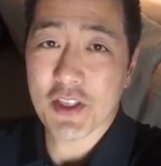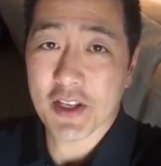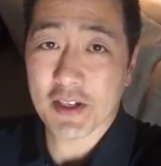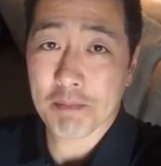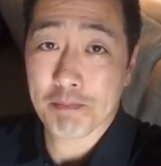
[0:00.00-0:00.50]

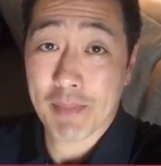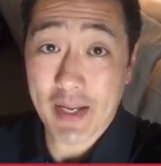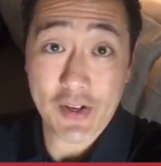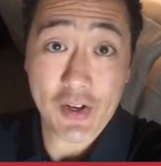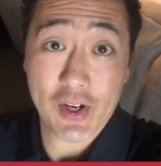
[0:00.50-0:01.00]
nothing
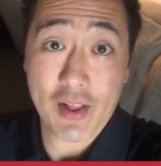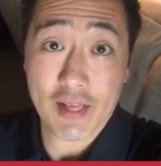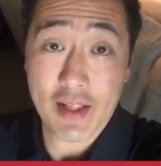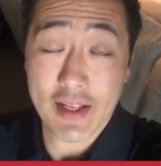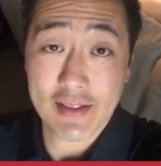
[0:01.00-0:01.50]
better
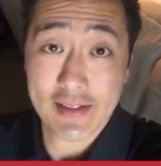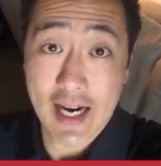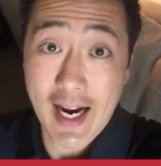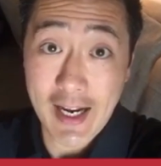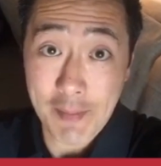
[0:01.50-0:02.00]

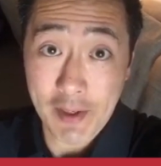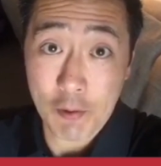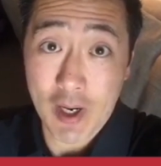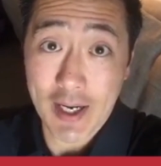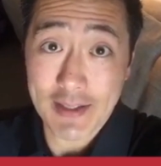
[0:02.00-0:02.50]

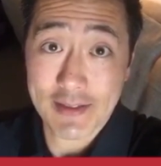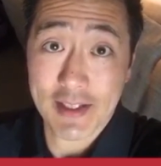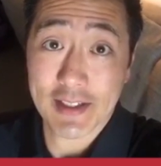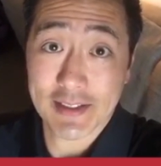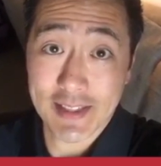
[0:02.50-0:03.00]
timing wise
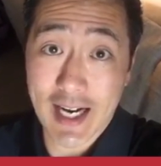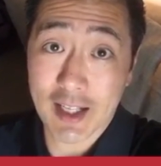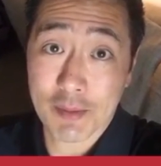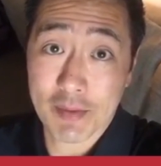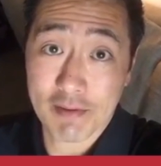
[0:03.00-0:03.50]
than a
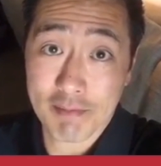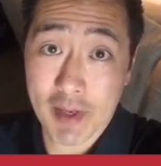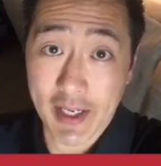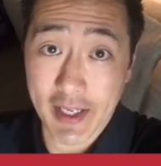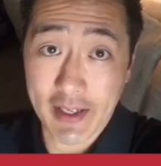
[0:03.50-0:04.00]
dollop of
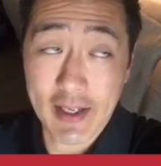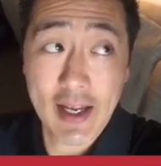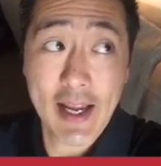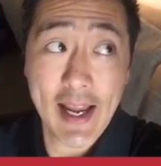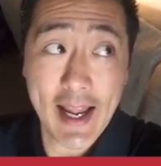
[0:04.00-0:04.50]
money.
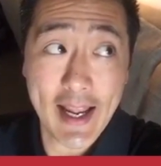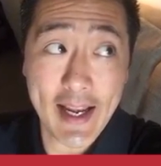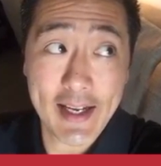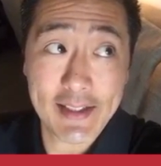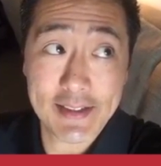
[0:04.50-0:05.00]

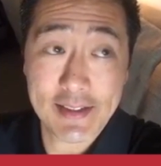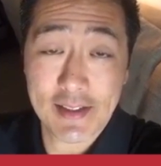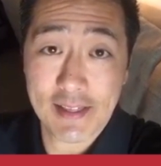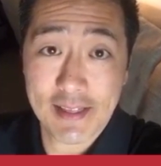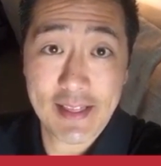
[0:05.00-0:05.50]
And
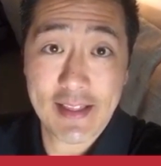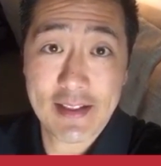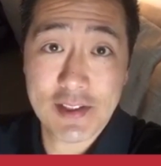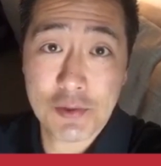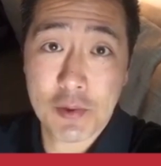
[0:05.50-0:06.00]

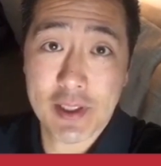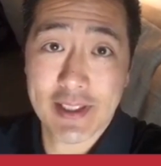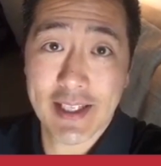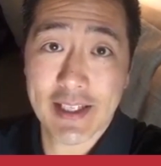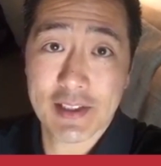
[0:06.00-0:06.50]
this is
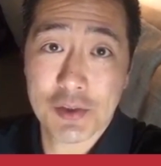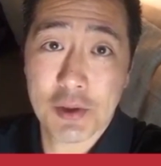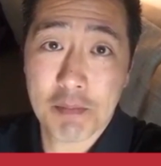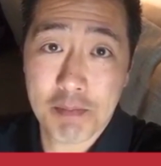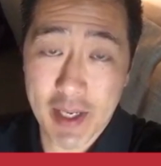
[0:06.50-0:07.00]
what getting
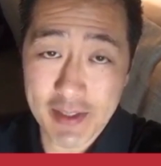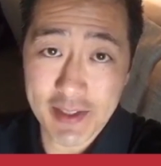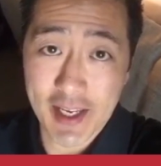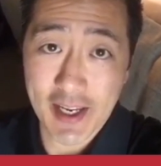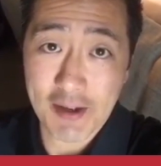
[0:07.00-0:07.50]
to a
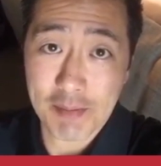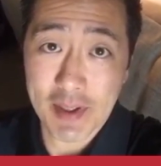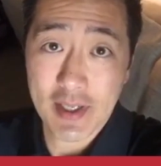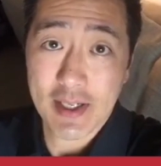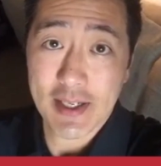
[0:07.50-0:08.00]
base
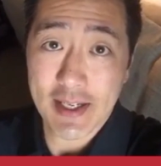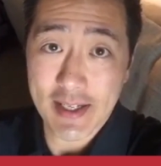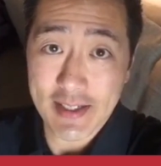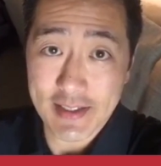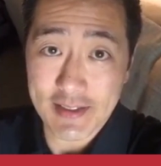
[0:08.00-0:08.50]
camp
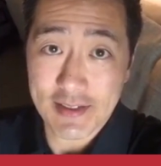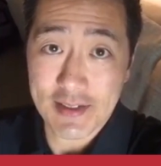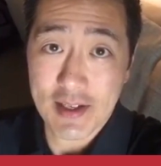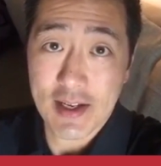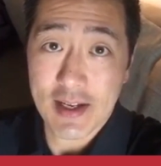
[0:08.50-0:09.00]

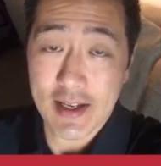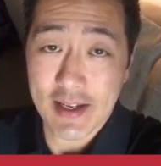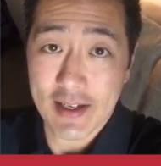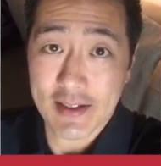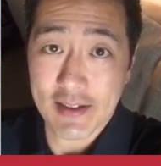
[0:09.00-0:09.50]
is.
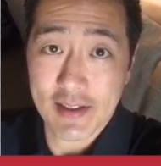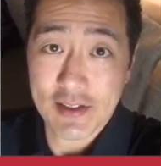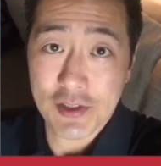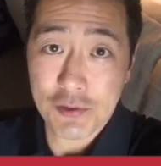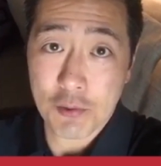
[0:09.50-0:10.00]
And
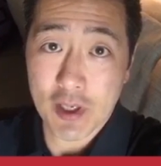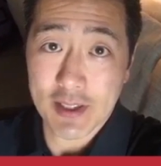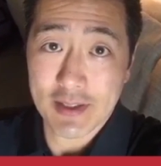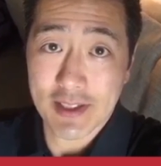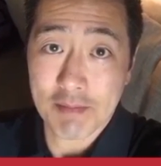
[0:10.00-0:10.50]
this is
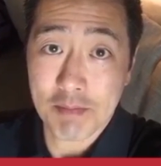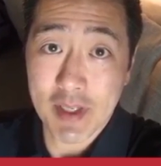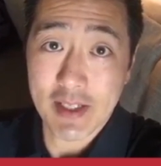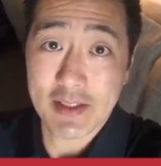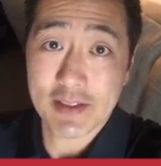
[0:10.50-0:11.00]
what it
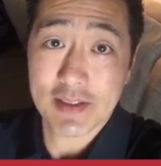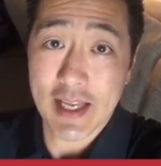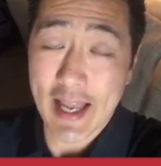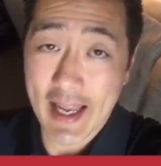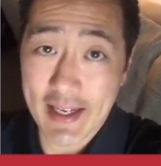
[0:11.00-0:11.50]
means
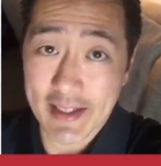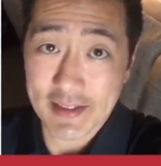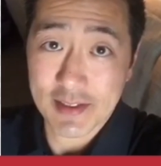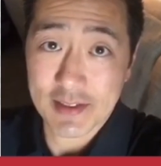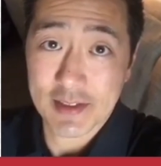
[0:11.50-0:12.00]
to
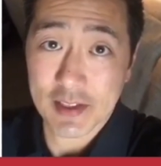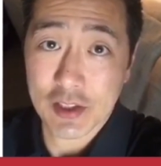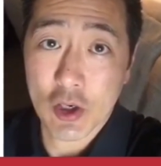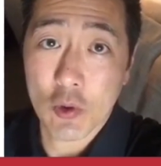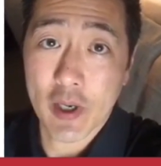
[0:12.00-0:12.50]
edit, to
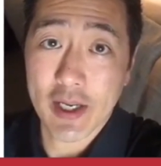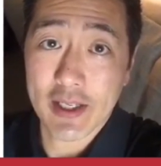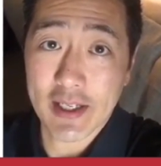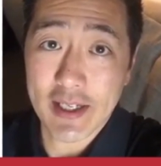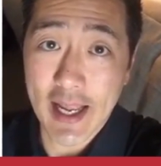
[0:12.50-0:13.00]
go
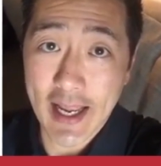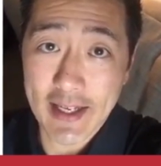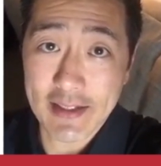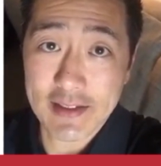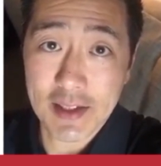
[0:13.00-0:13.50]
in and
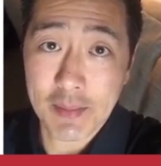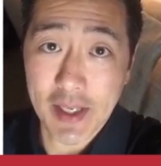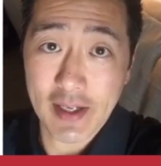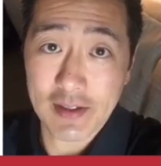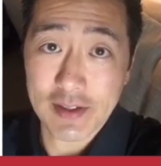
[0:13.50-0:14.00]
edit
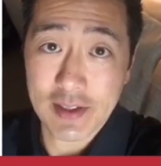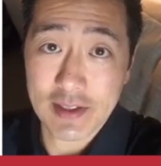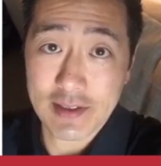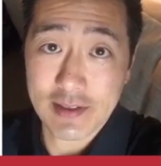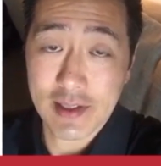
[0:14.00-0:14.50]
somebody
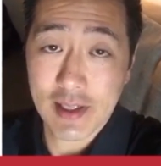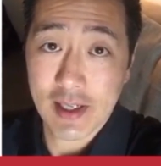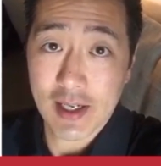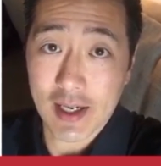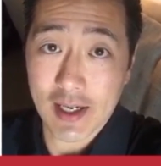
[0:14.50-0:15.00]
else's
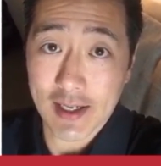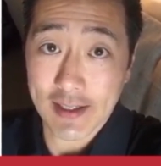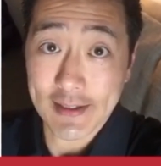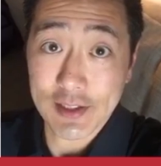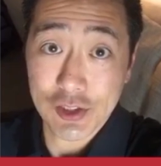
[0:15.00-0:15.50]

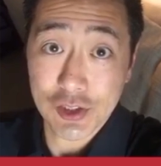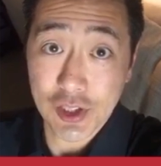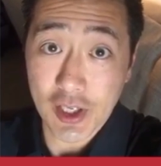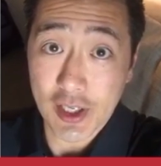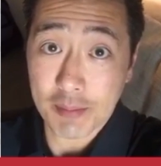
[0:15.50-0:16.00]
uh,
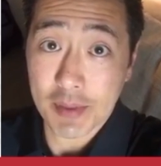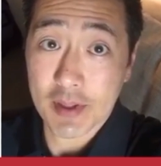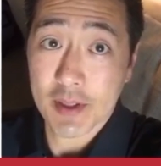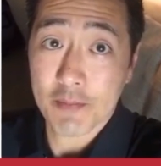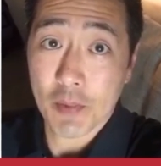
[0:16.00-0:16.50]
startup,
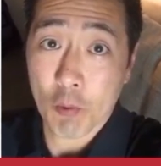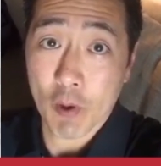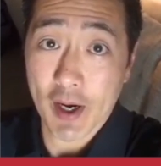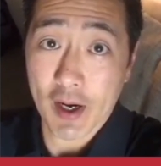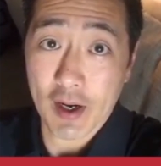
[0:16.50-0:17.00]

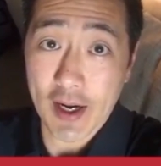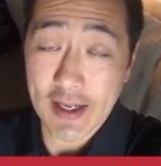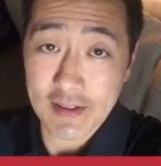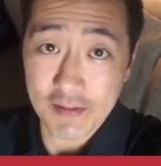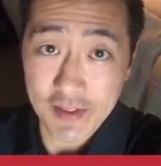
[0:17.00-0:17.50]
where
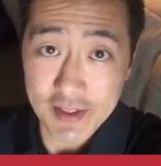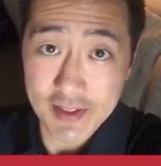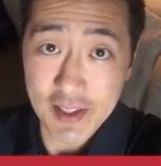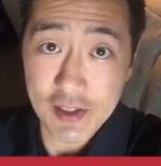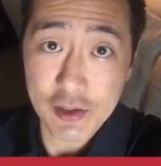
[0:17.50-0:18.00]
as a
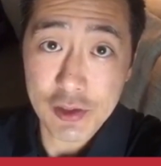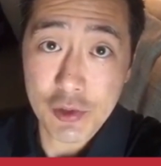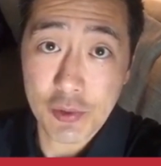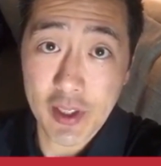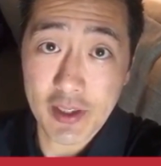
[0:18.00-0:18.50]
VC, you're
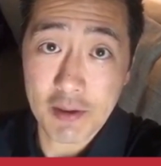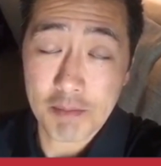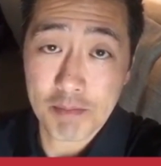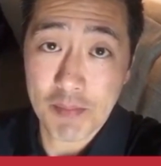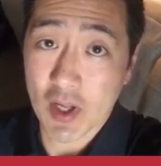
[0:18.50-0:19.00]
doing
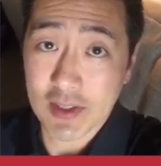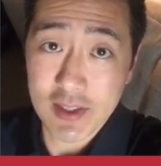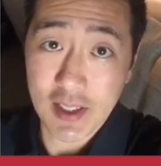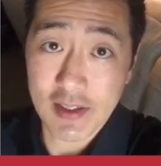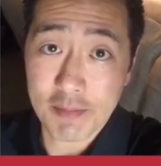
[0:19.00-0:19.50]
a
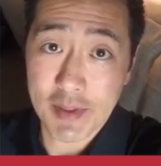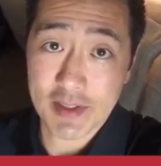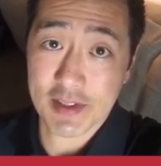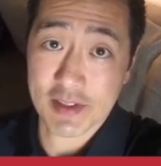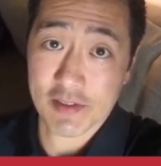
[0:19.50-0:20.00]
ton of
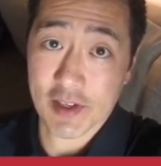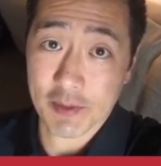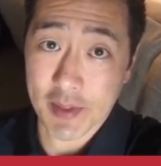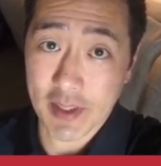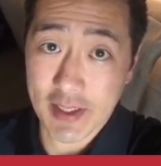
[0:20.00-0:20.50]
business
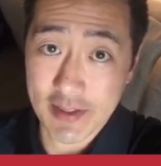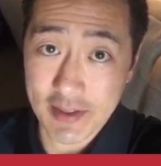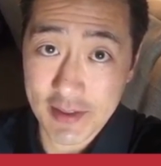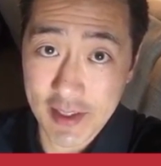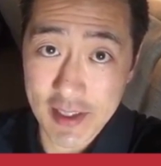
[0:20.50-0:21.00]
development. As
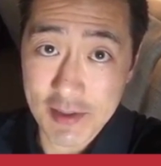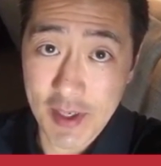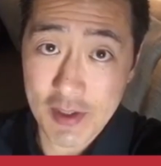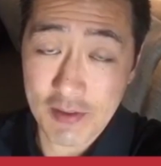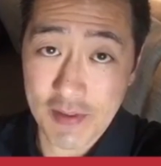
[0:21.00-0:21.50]
a CS
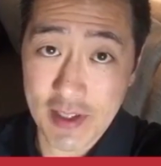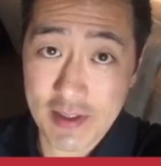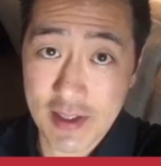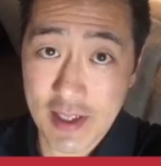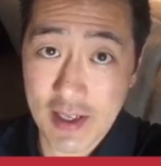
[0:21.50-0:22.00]
major
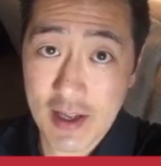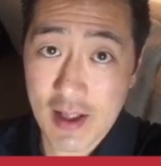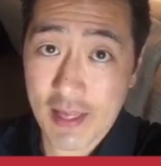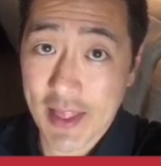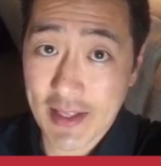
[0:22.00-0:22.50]
VC,
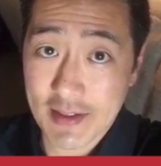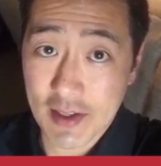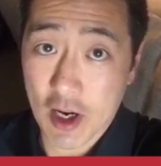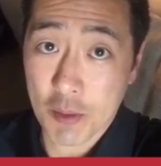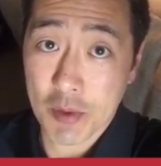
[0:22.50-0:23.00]

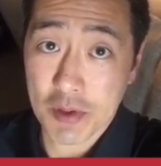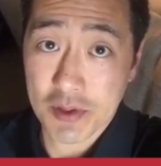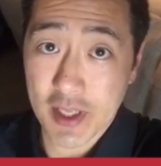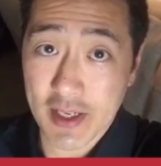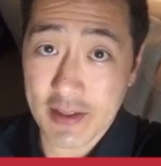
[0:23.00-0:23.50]
that's
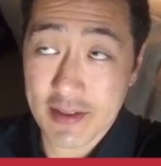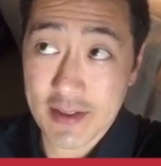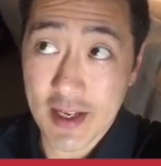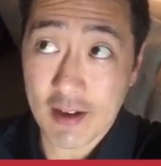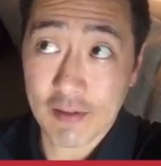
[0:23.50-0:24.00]
almost a
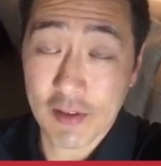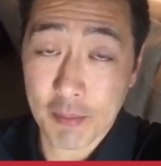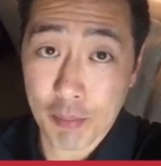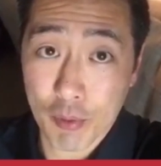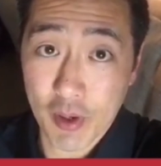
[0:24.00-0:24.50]
self
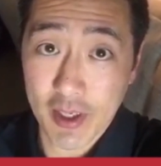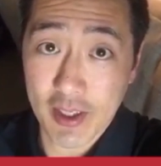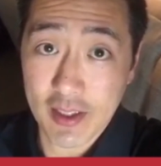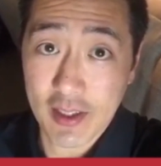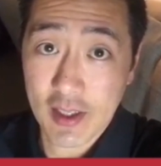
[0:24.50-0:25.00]

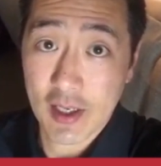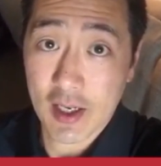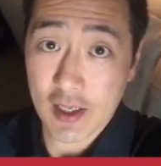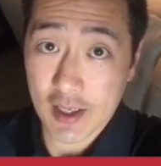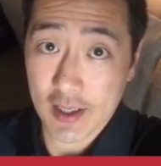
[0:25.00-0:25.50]
appointed,
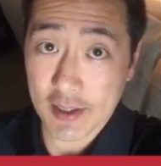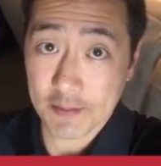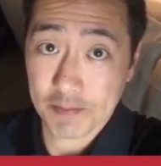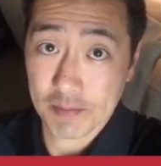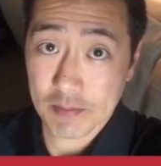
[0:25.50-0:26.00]
uh,